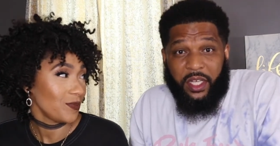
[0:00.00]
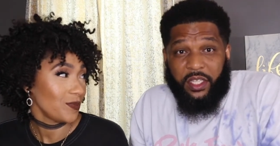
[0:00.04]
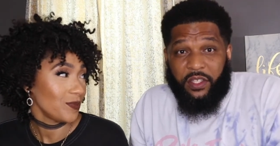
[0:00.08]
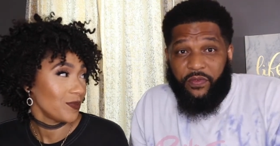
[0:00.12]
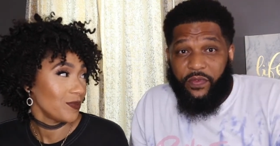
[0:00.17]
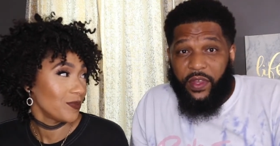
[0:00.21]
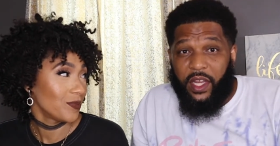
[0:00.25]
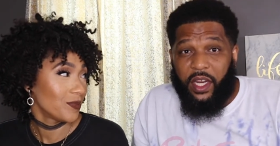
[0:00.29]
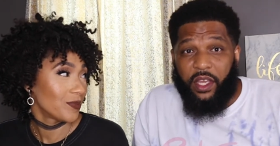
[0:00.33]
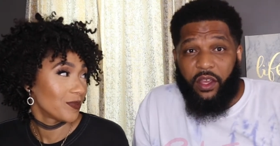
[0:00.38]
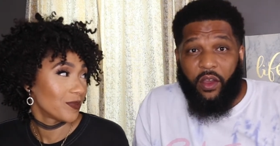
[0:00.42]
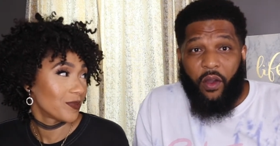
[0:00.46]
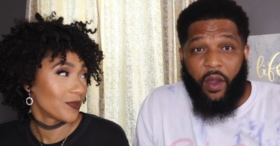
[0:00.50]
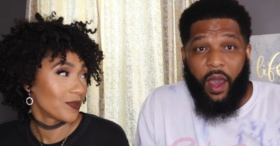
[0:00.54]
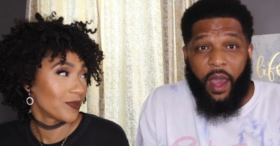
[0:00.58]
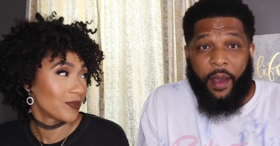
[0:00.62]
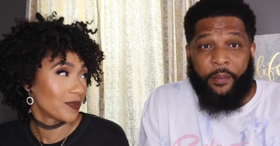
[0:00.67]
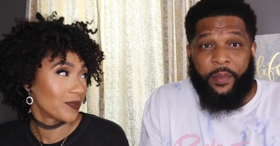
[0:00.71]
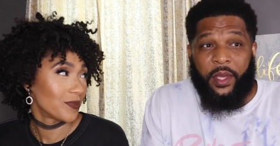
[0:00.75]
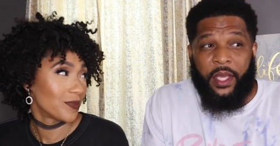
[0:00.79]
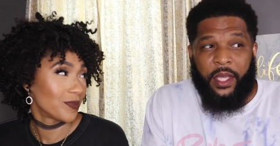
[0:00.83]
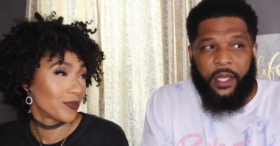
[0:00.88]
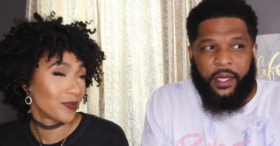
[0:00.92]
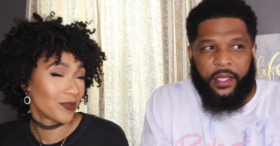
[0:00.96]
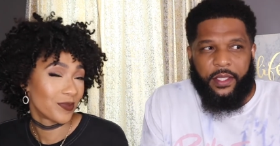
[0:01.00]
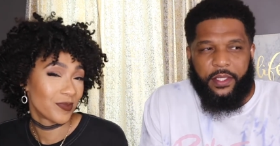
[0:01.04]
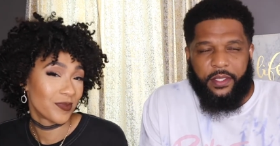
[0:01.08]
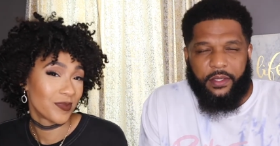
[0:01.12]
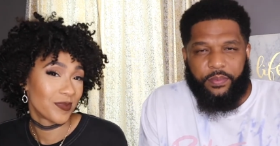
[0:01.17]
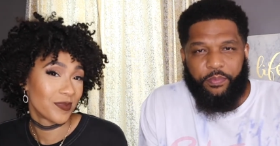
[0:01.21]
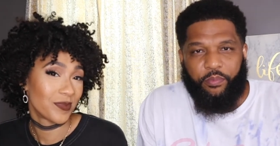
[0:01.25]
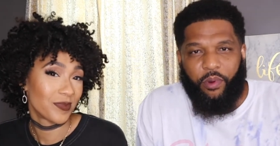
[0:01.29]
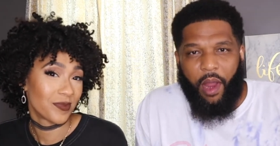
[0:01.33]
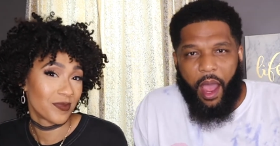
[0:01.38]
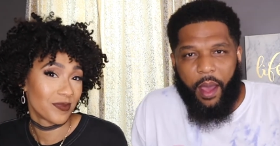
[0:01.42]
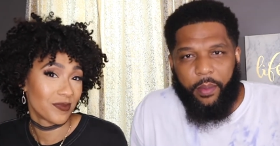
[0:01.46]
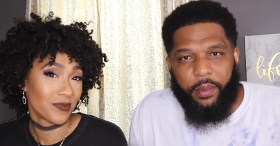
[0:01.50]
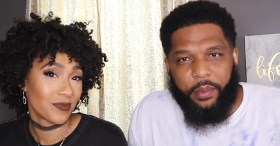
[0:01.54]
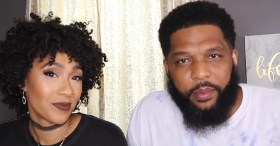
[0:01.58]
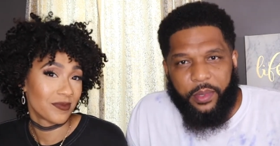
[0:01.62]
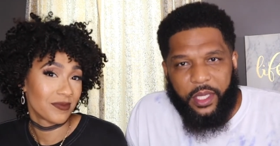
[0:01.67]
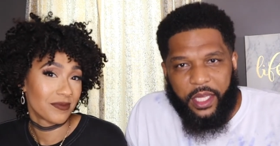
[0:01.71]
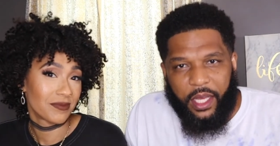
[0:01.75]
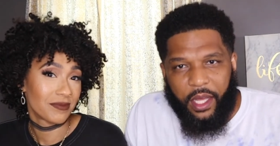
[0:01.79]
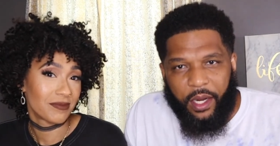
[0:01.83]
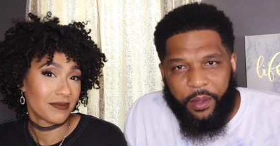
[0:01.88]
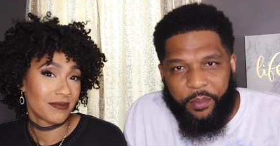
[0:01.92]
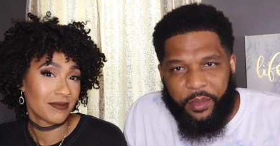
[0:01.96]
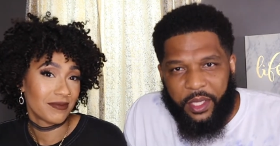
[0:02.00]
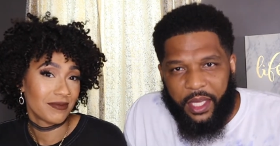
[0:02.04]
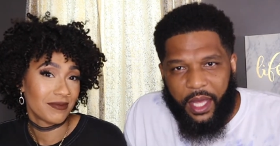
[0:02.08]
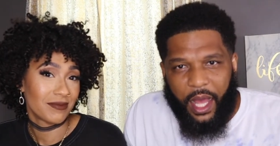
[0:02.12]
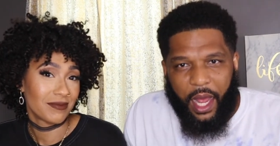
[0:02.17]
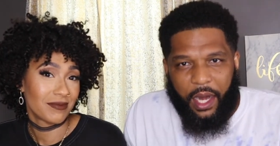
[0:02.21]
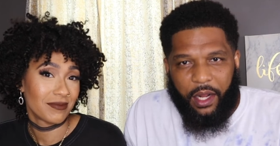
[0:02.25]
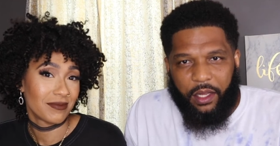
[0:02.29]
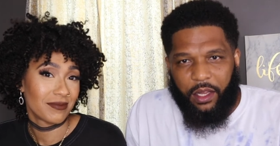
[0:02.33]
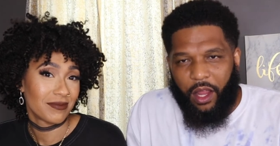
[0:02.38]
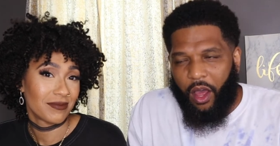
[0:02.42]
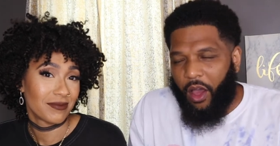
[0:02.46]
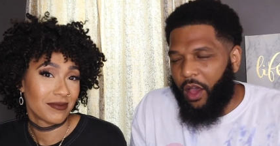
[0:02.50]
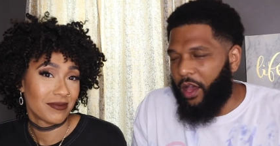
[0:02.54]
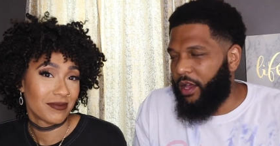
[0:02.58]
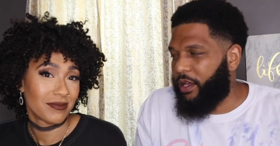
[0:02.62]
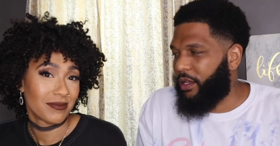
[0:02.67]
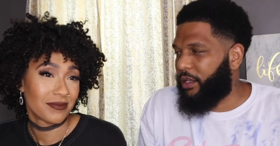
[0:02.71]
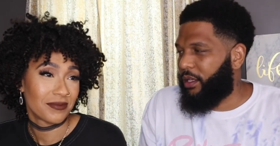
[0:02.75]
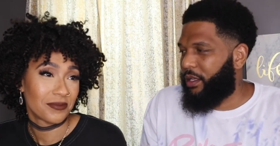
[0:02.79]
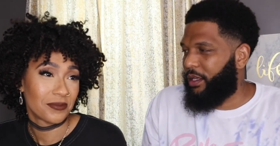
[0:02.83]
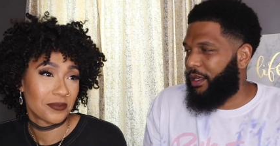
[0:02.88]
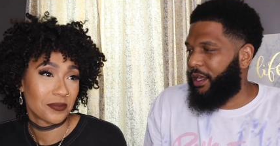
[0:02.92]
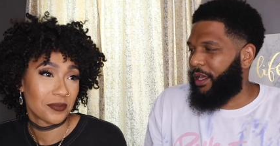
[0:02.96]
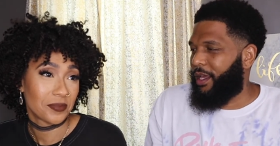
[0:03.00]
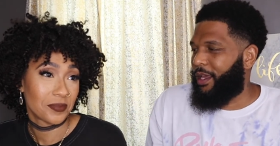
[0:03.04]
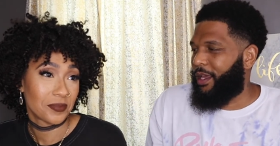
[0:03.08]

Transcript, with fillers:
Speaker 1: this video. I mean, it's probably gonna be kind of long,